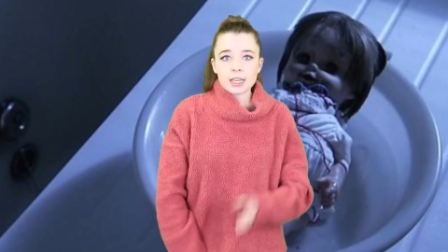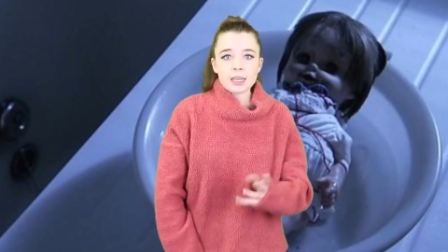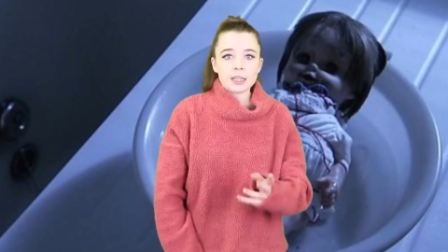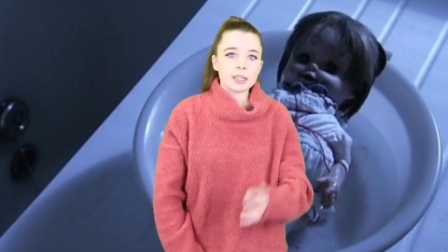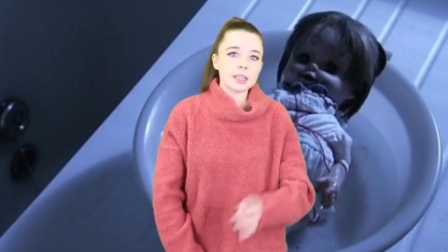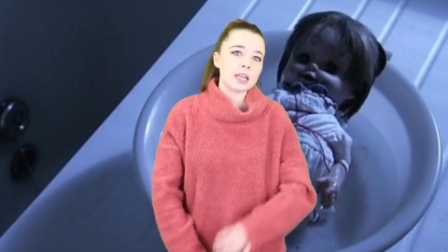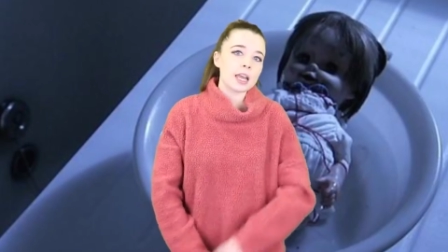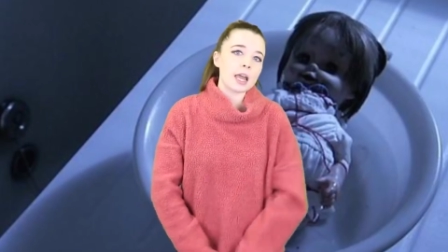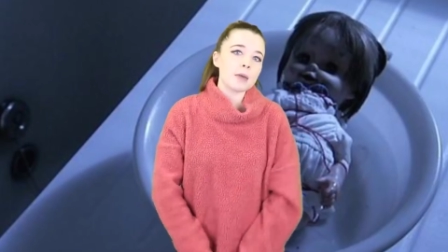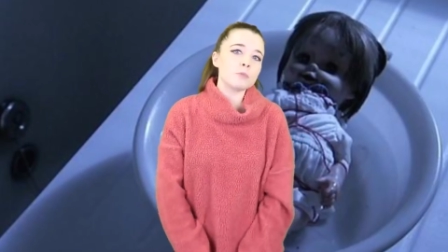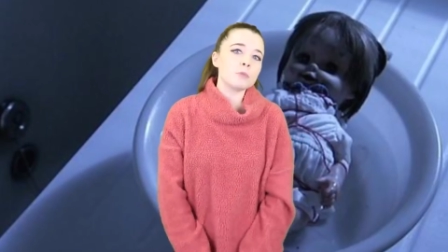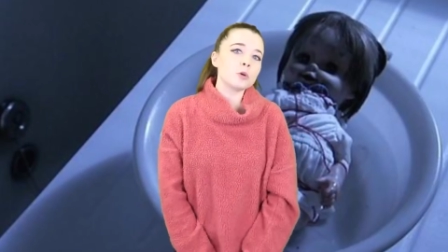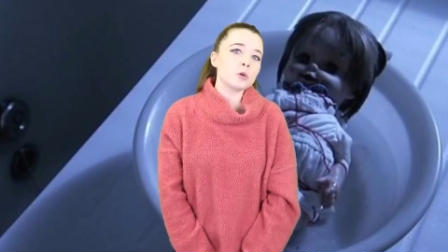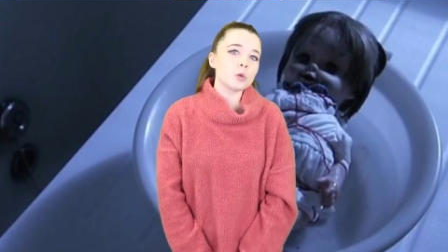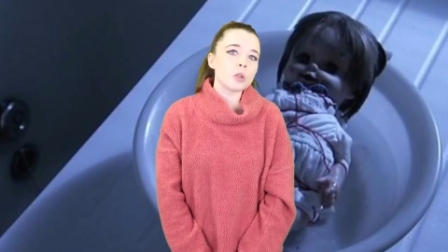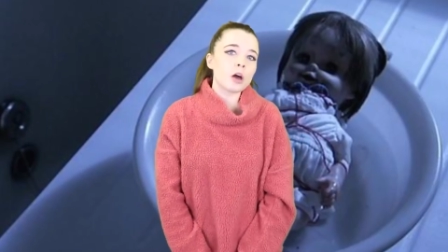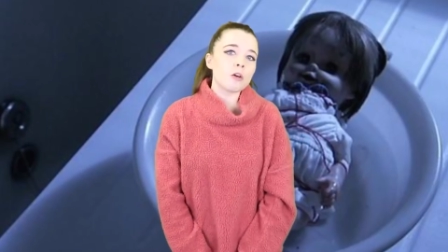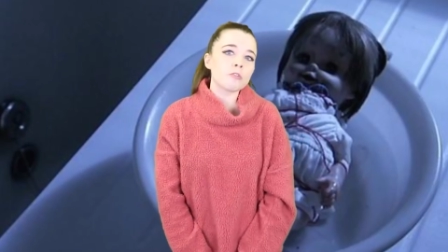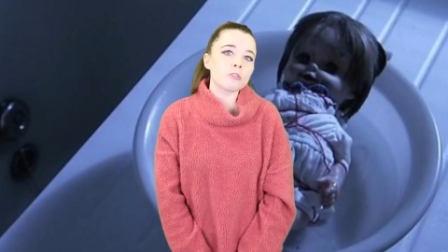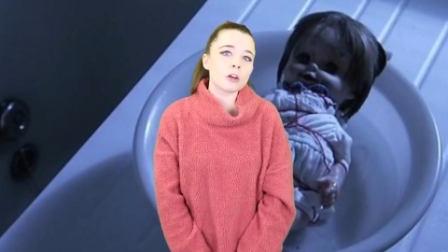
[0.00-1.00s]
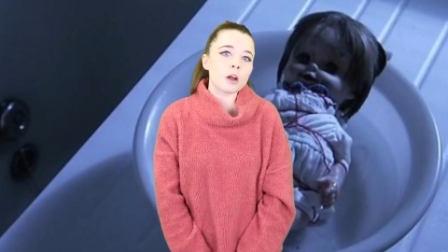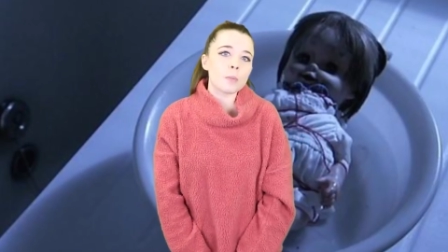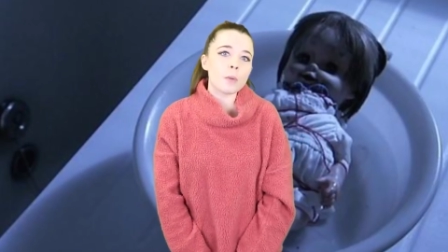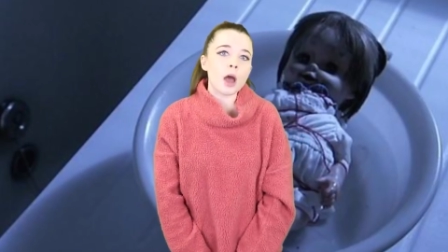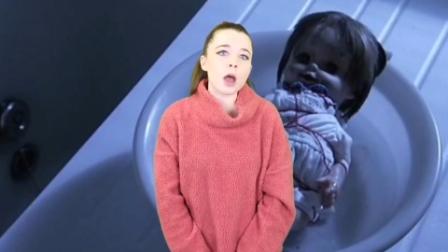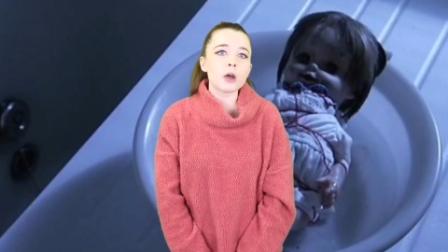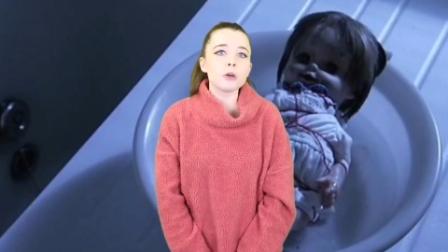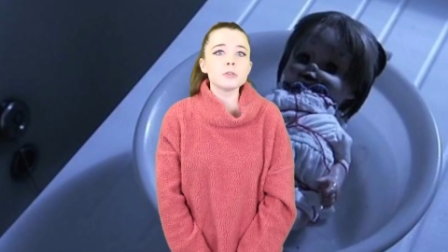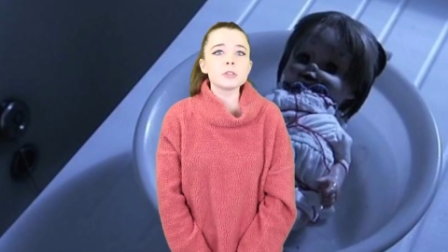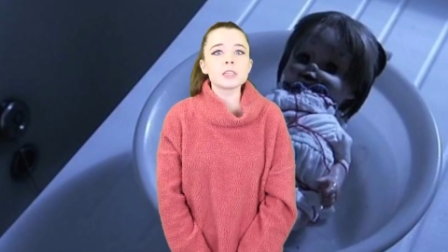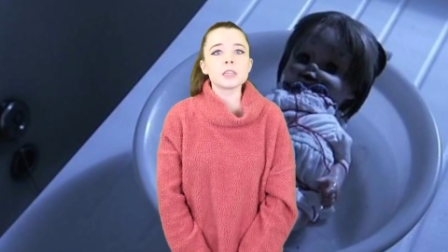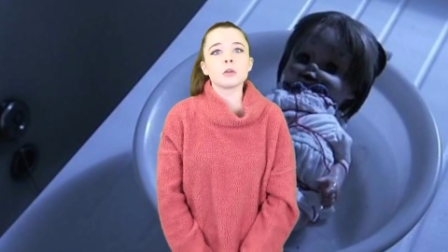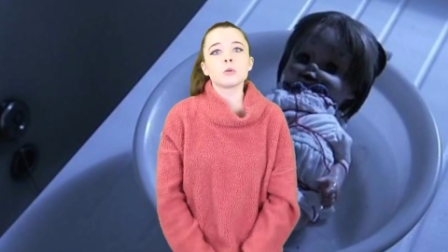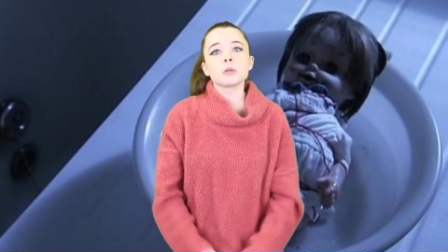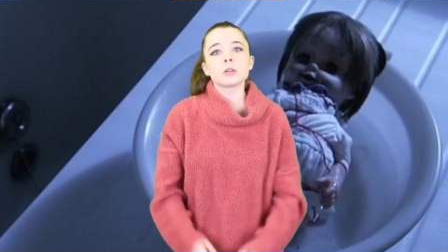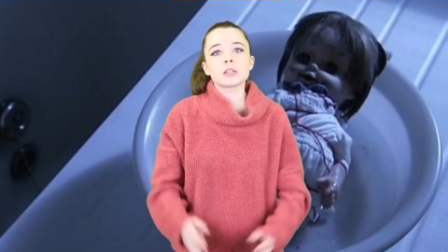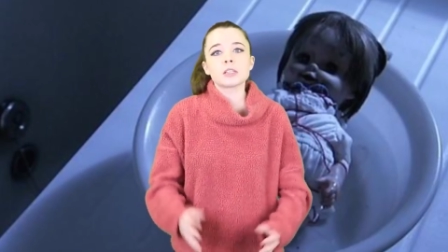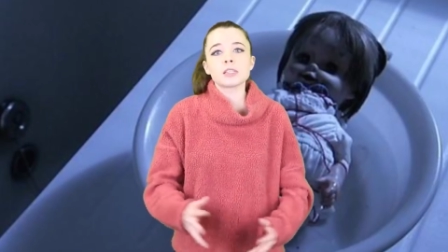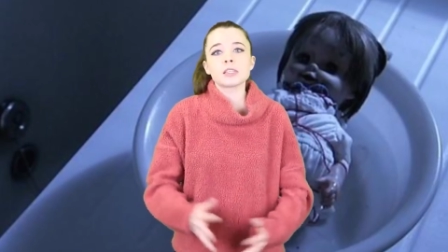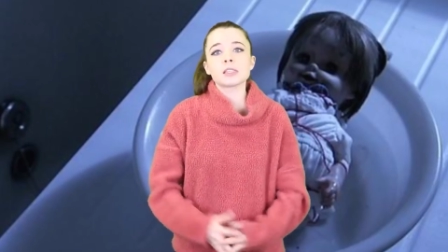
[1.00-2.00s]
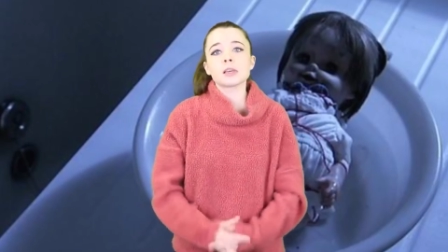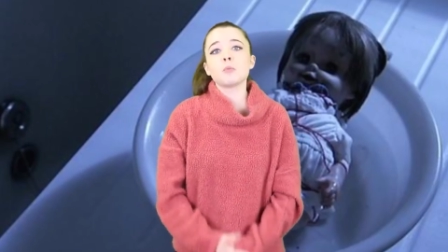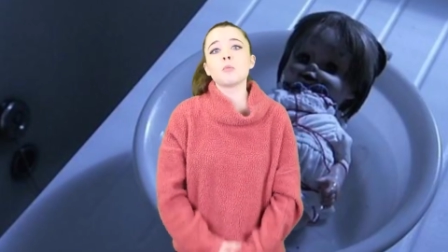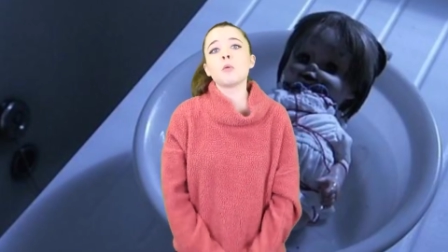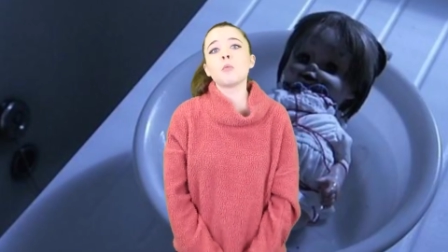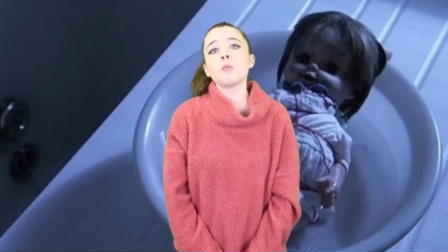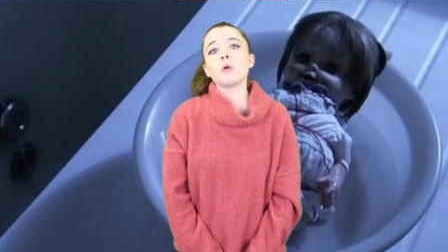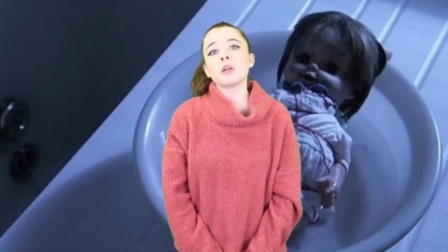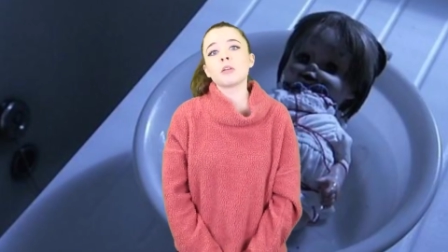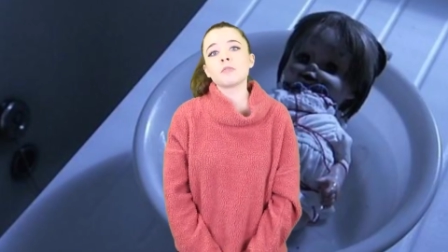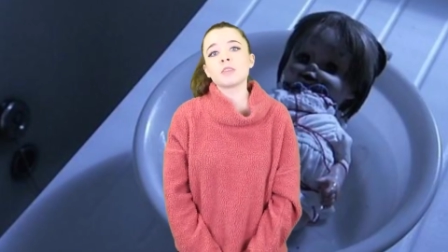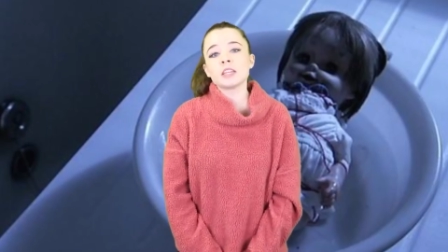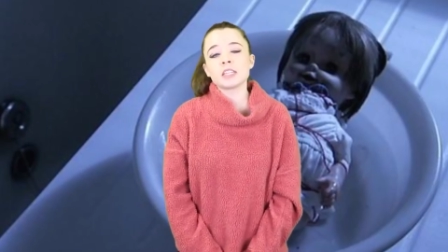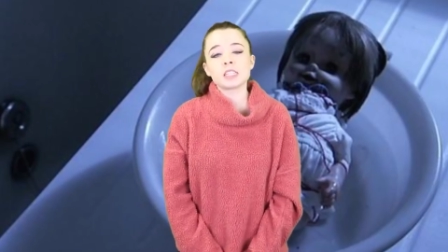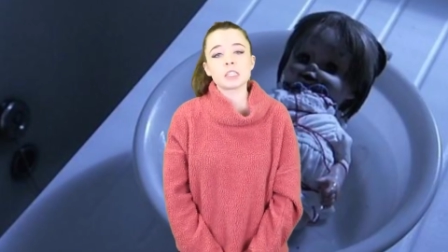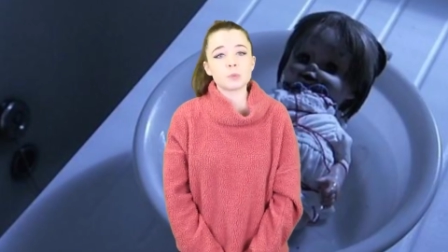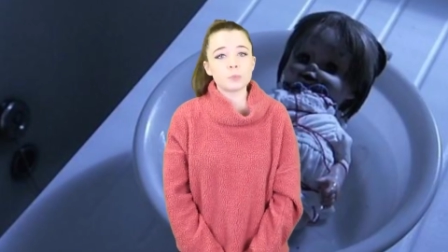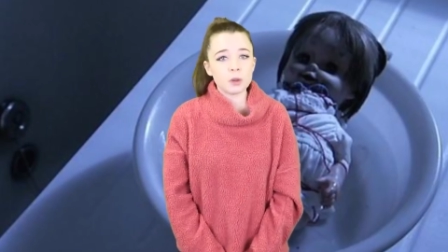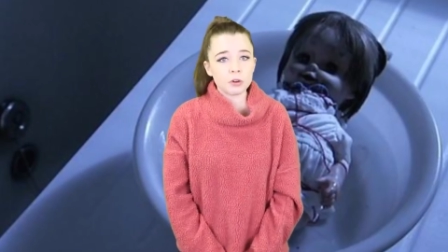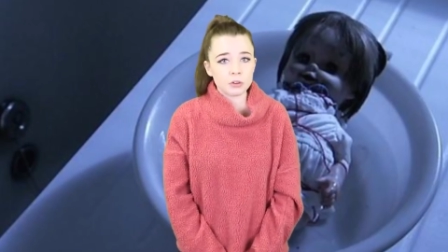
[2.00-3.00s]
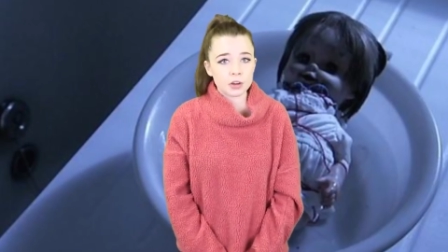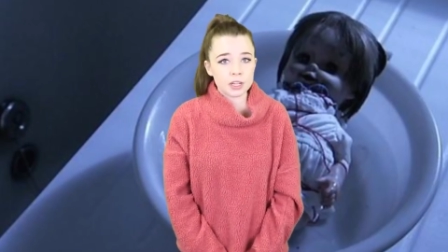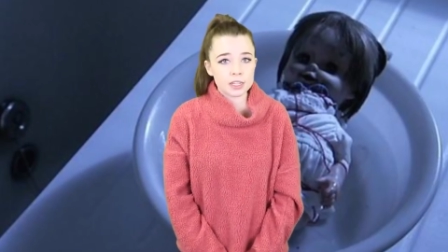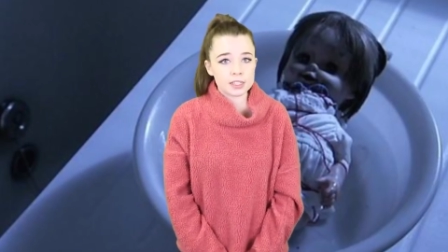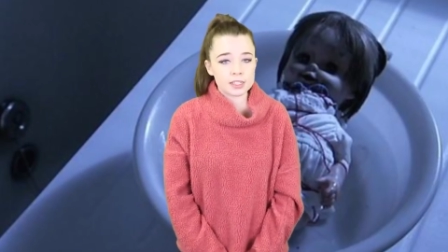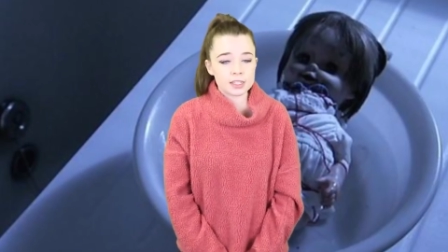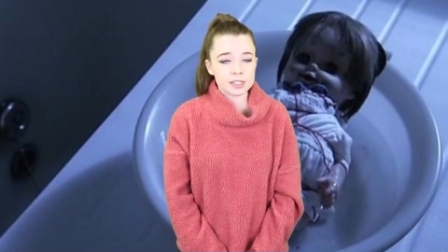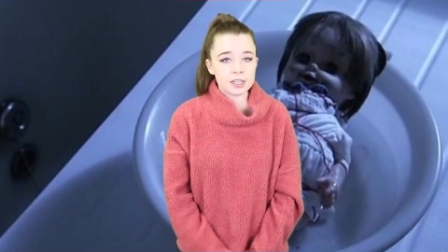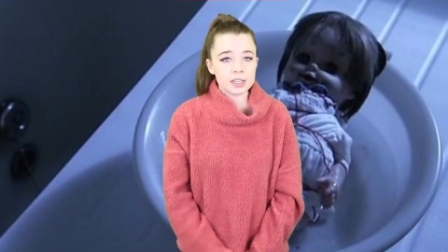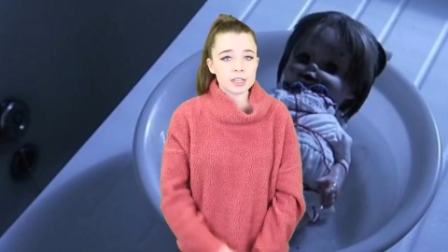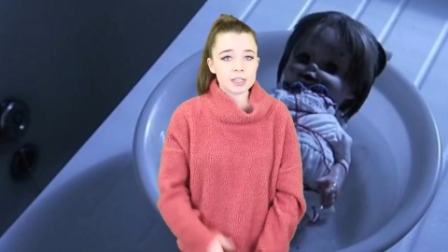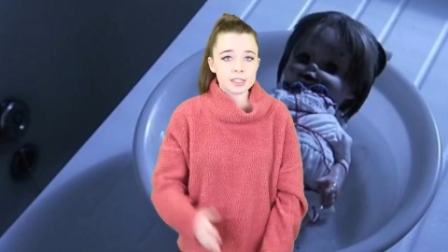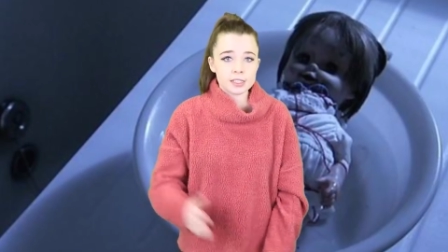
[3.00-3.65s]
In the game you will offer up a host in order to summon one of these spirits.